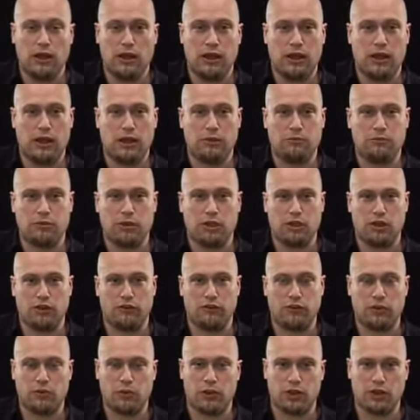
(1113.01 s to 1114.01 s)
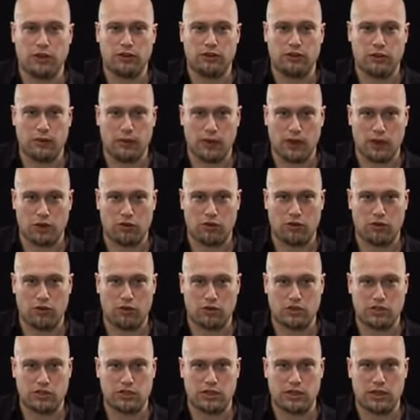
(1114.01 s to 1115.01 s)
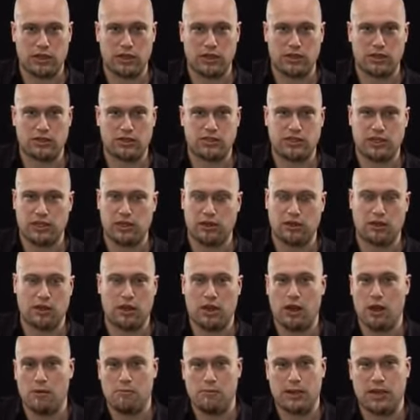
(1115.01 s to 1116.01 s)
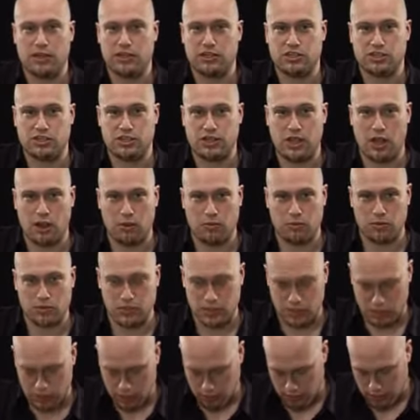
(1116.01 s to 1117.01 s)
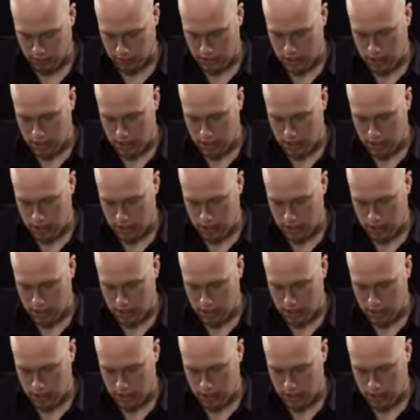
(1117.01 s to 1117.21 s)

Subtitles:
if you were going to do it across, say, like a major scale position.